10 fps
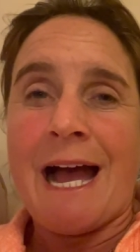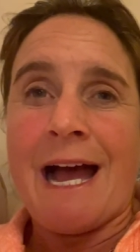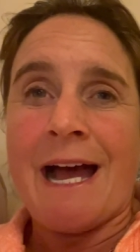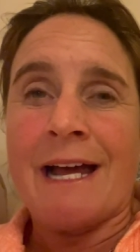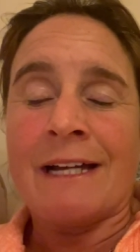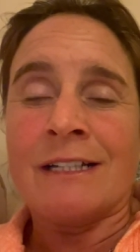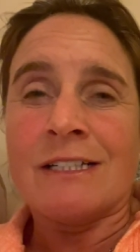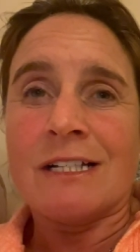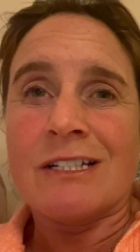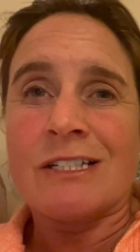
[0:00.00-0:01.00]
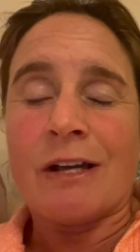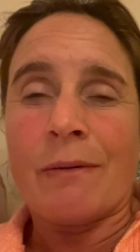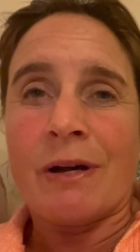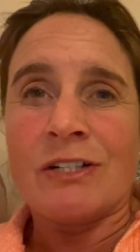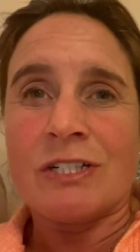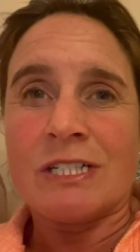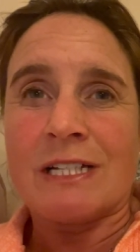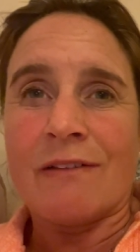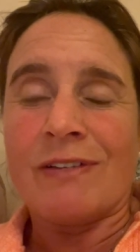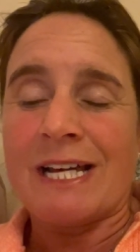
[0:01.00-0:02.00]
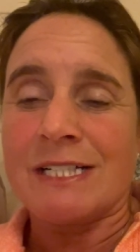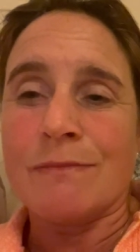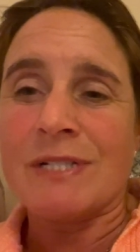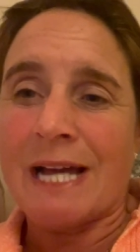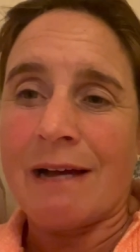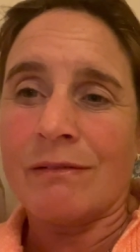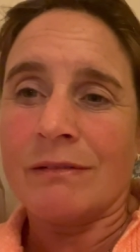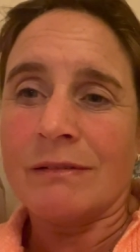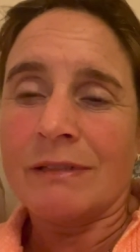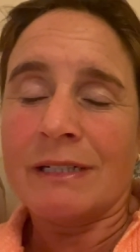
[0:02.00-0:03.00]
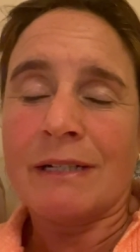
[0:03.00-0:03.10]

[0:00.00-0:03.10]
and so I just have let him down,